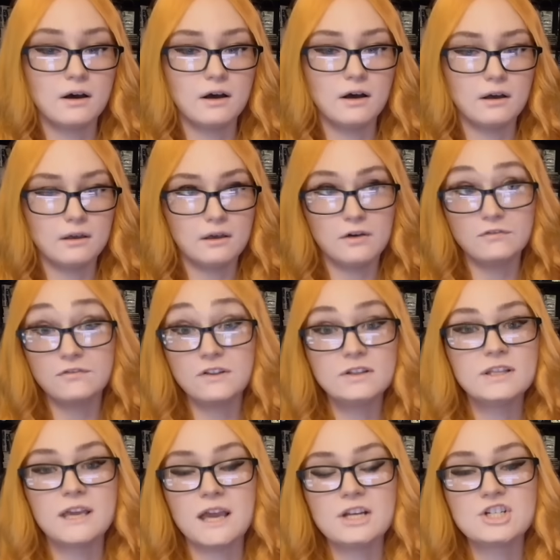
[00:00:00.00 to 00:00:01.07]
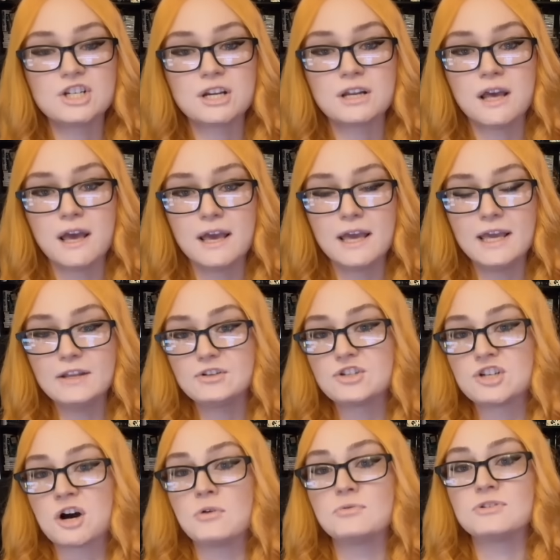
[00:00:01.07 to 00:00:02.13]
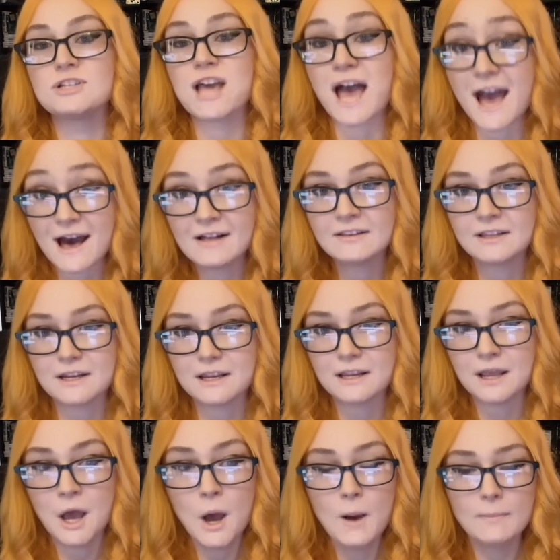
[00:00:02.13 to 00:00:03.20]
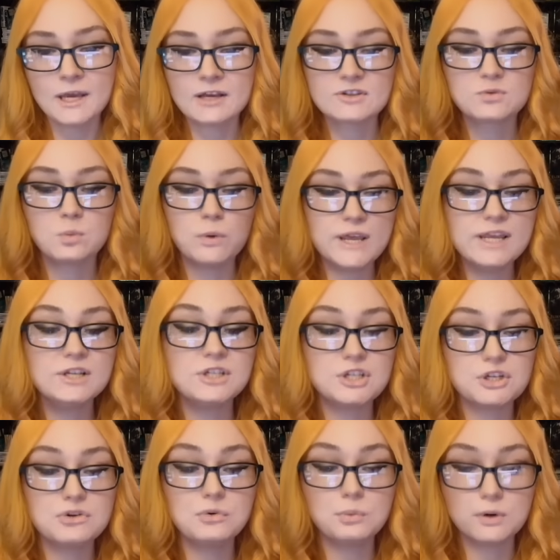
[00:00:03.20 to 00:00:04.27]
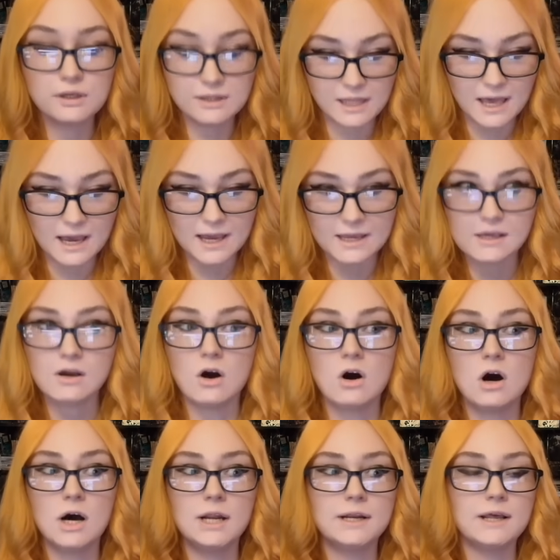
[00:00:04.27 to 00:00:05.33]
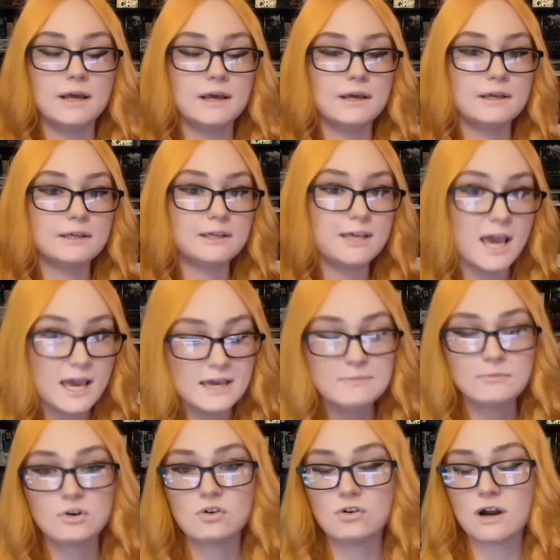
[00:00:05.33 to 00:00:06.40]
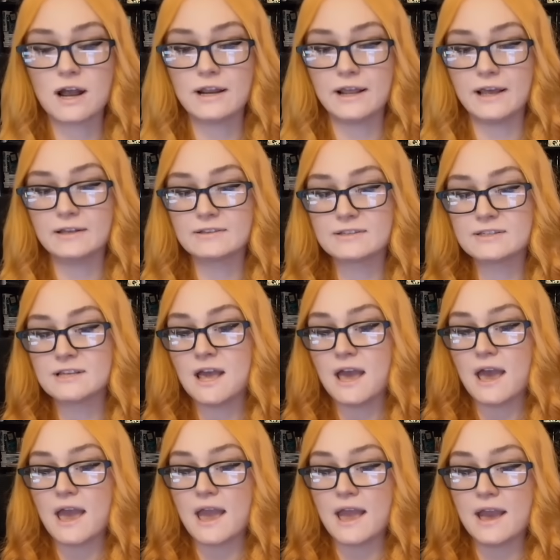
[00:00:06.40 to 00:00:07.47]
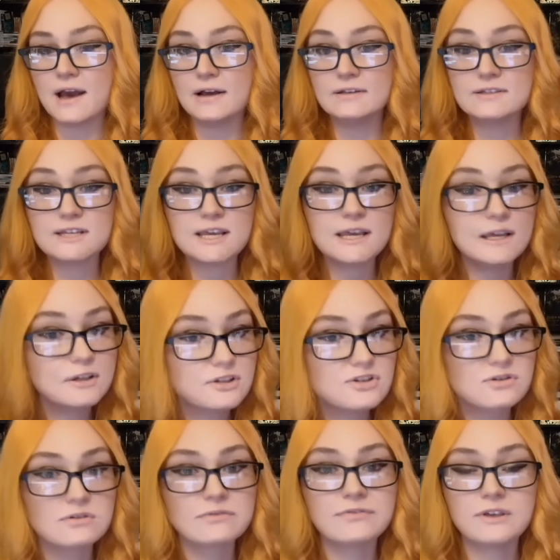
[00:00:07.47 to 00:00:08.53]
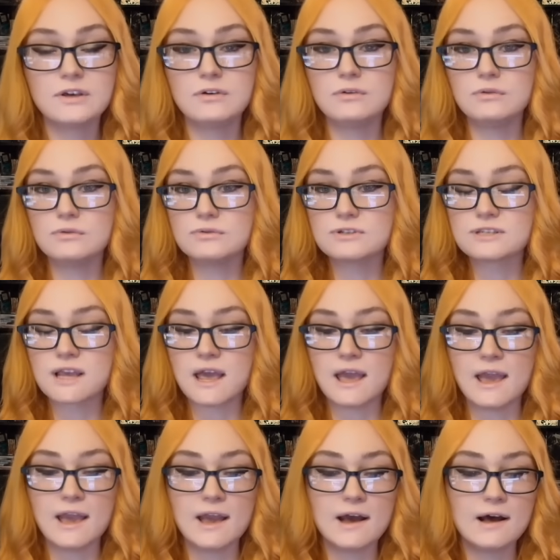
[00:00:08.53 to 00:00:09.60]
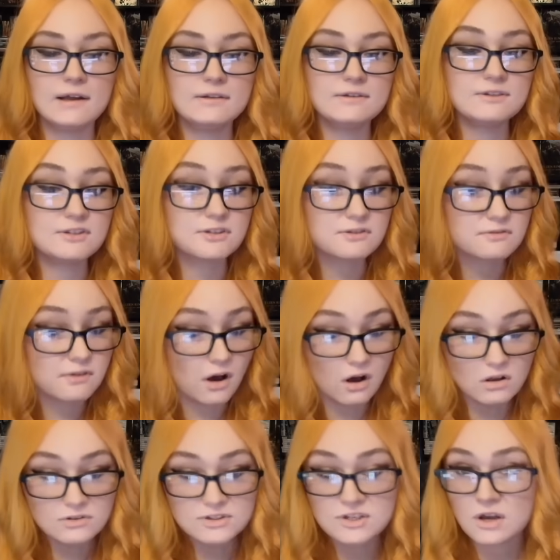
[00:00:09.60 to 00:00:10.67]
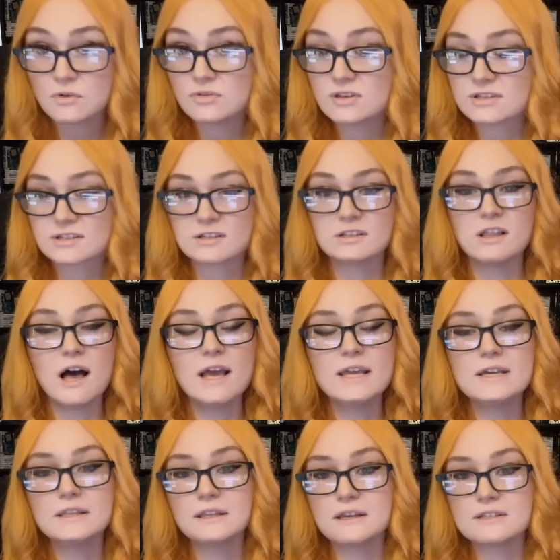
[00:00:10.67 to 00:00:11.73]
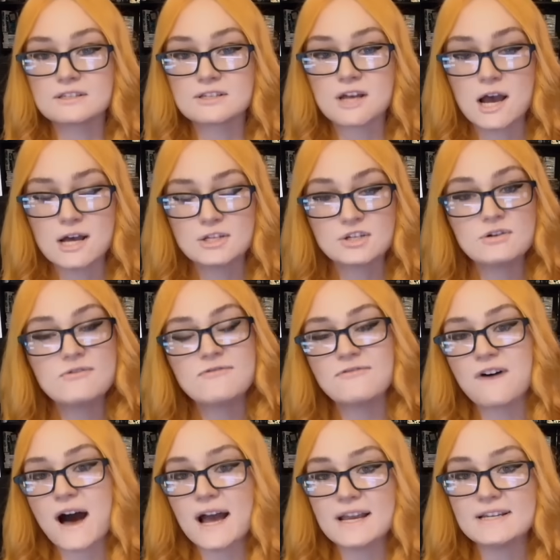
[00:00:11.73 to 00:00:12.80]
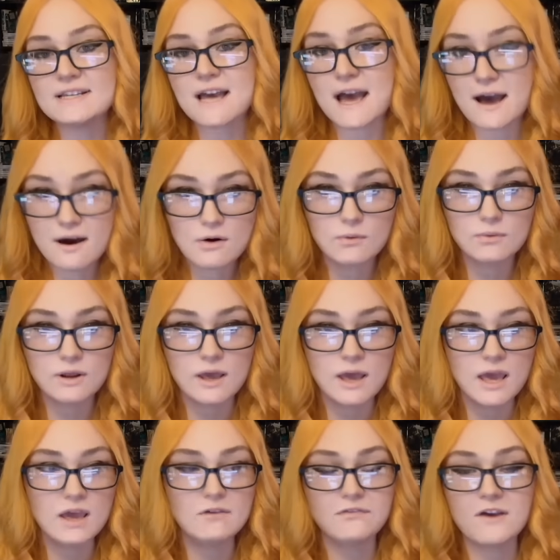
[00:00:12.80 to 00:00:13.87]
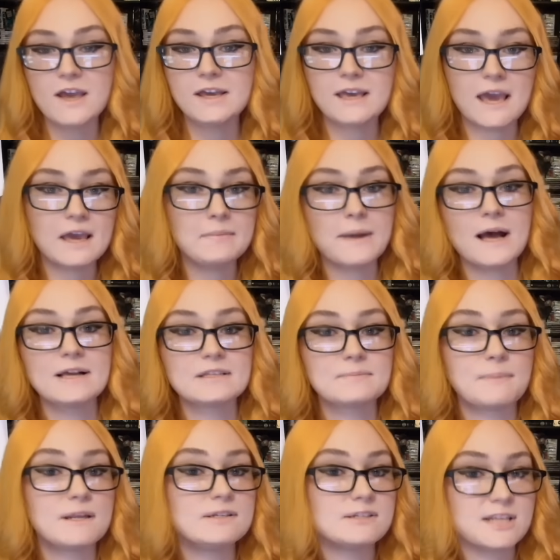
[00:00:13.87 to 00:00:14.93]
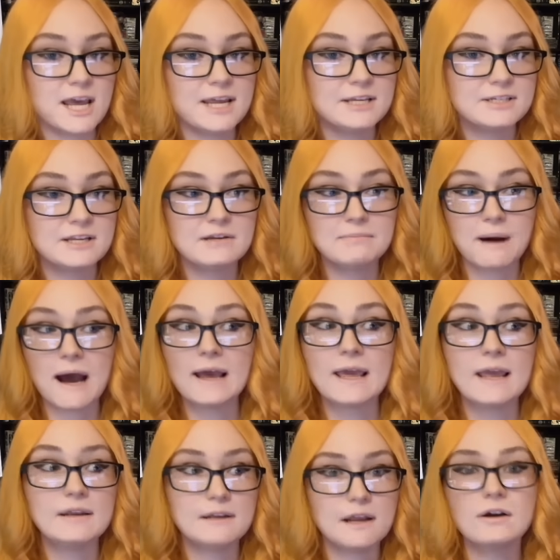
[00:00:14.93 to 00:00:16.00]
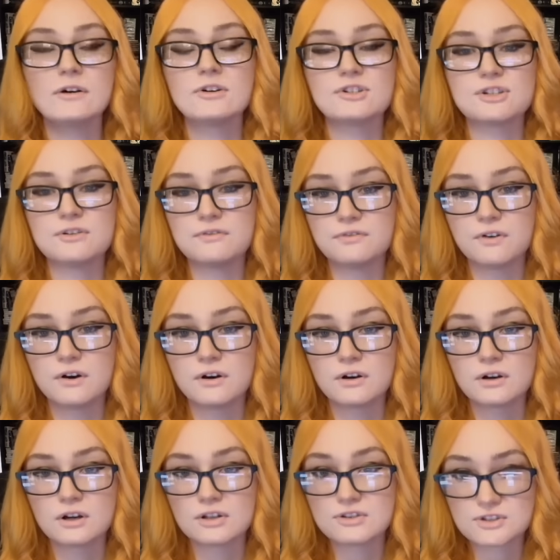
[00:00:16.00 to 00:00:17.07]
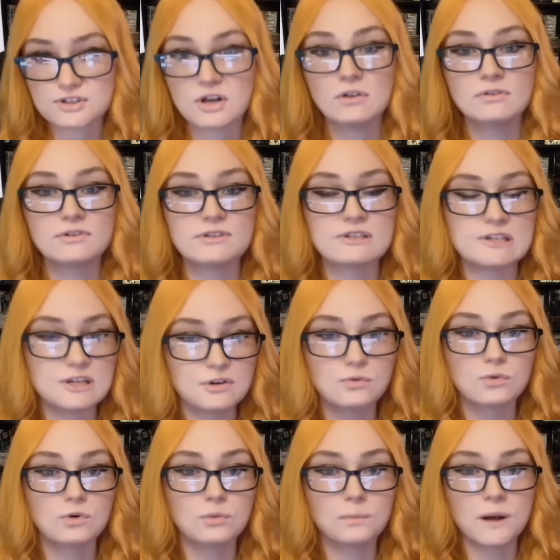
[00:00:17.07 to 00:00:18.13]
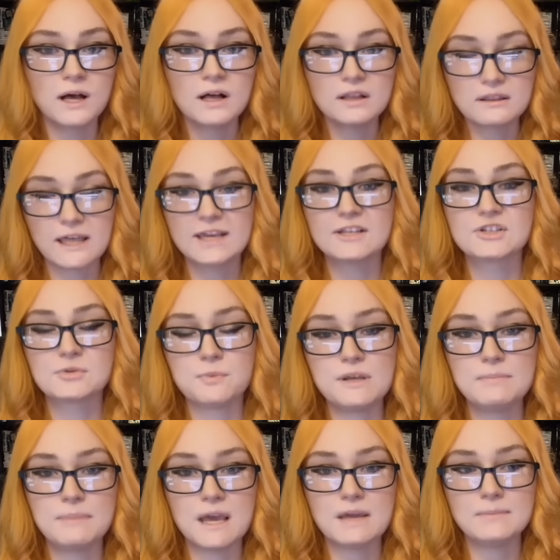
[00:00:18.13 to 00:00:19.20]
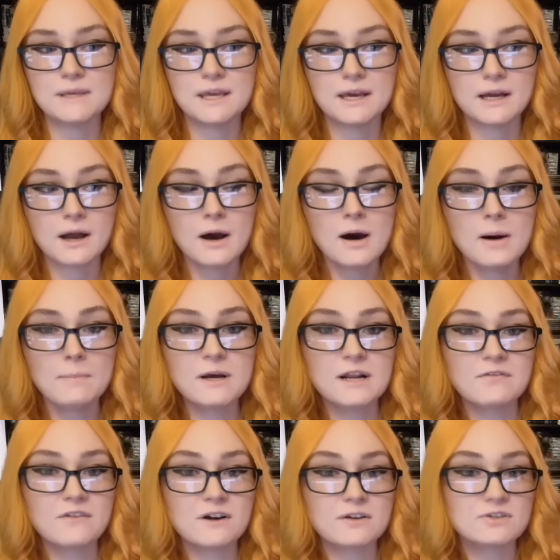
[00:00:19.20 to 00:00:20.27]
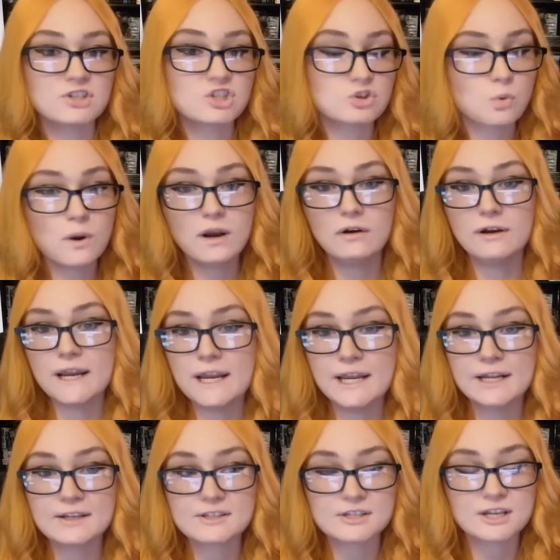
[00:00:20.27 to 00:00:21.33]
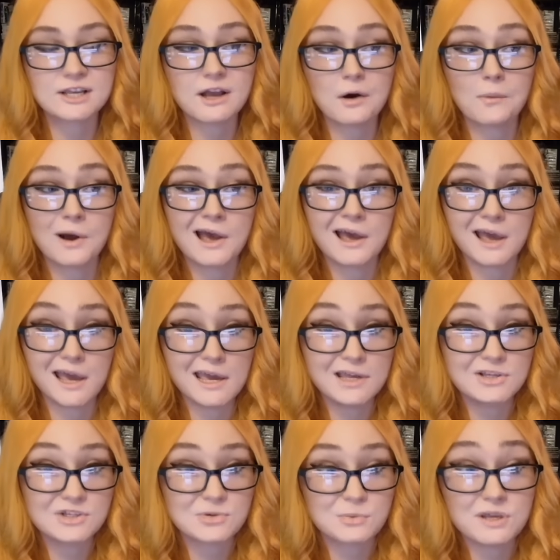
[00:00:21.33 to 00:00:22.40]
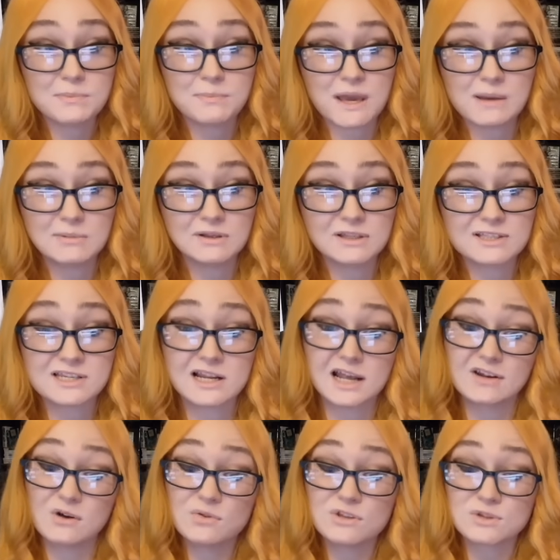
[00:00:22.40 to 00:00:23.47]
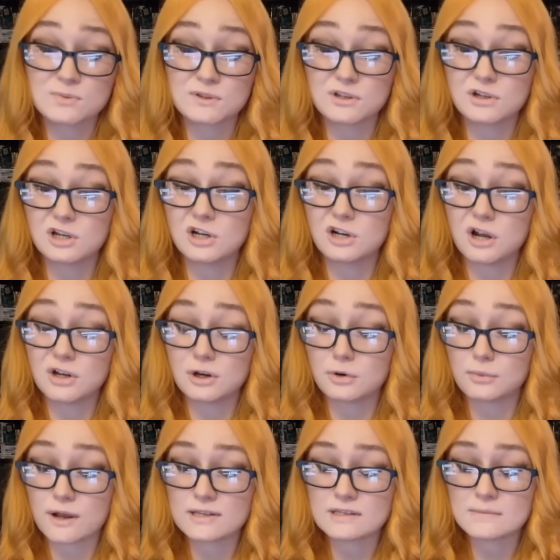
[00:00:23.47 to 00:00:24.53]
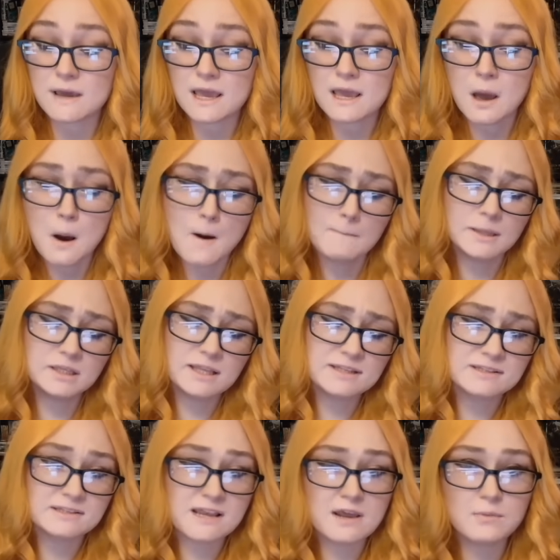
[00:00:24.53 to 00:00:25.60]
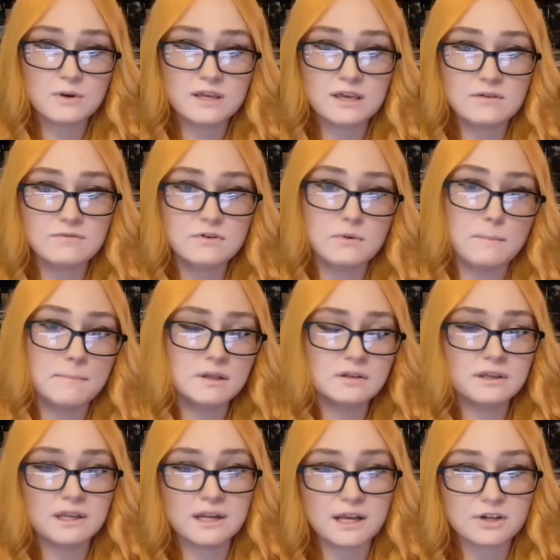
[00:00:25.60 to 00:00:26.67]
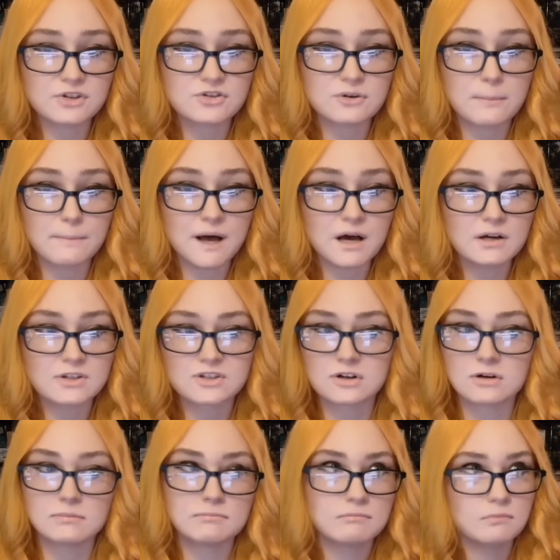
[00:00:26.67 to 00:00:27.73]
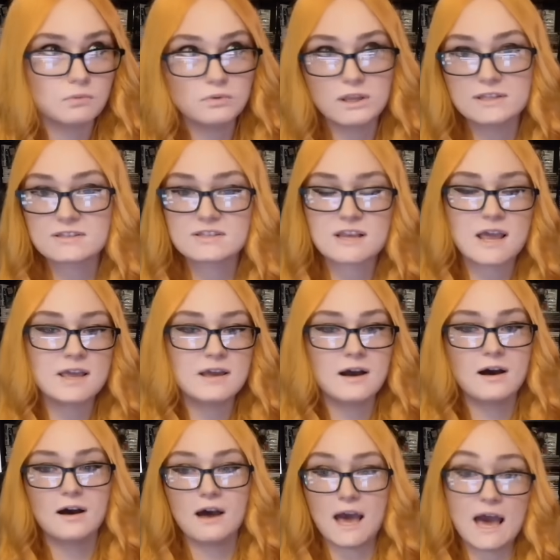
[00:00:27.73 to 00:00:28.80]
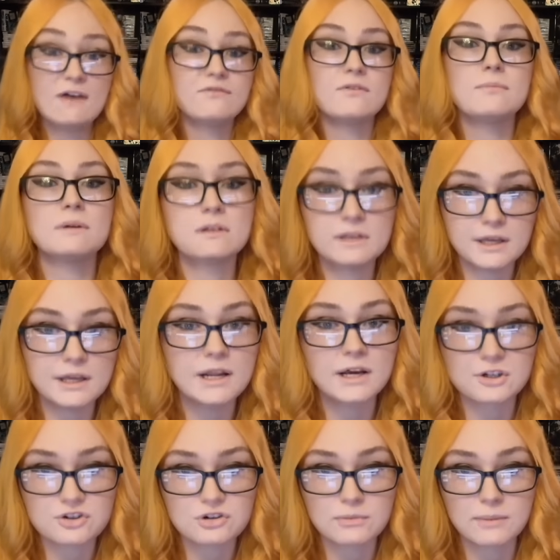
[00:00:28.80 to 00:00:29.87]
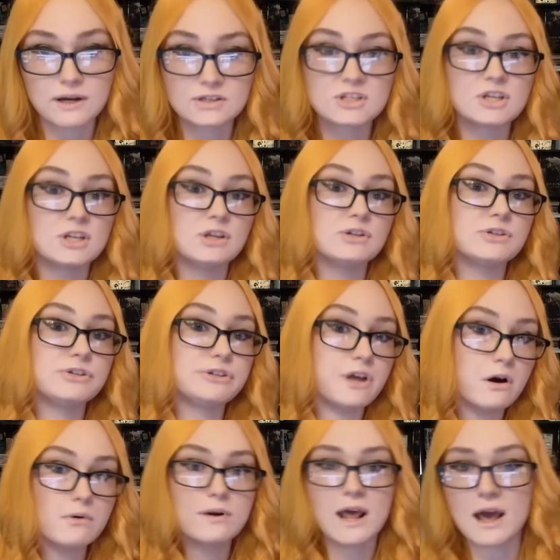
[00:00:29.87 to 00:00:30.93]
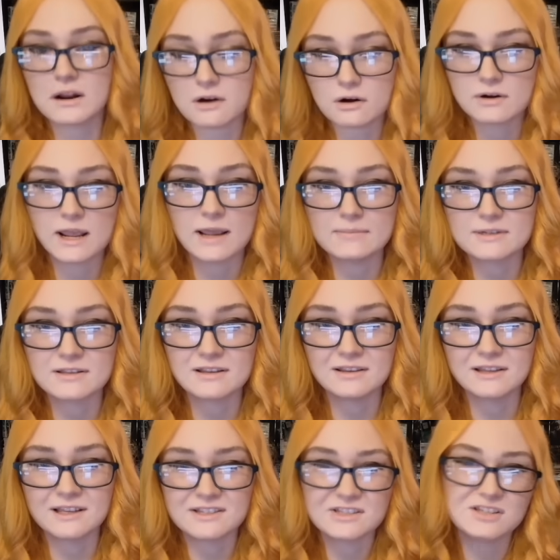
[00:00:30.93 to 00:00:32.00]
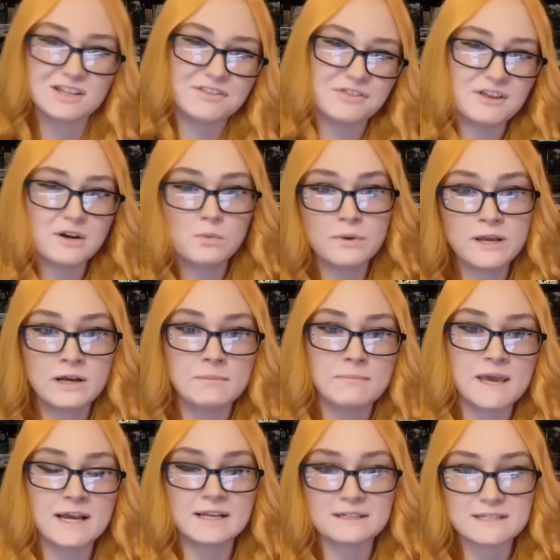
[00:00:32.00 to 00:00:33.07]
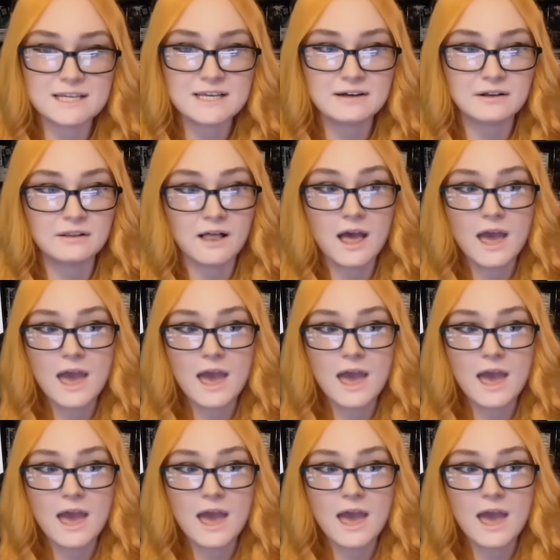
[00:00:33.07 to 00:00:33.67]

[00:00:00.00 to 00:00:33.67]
uh, affiliation in totality because we do rely on game credits and interviews and also this client list to find out if a game has been tainted by a narrative consultancy group like Sweet Baby Inc. But if a Square Enix can go, hey, Sweet Baby, listen, I know this would look good on your resume, but let's say we give you a million extra bucks, or let's say half a million extra bucks, and you don't add our name to the list, you think we could make a deal?